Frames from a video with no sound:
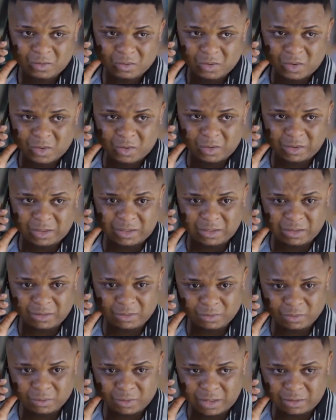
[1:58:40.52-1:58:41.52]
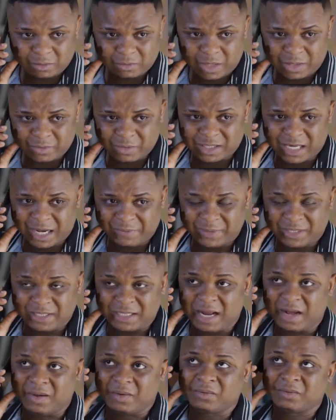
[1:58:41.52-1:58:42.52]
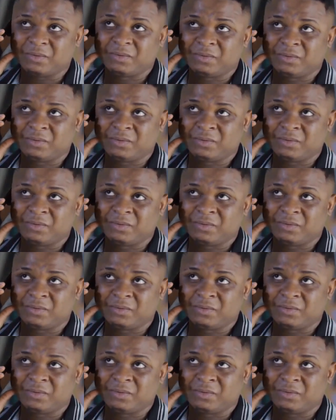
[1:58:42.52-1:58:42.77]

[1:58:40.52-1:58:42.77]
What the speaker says: Oh, okay. You are not coming now.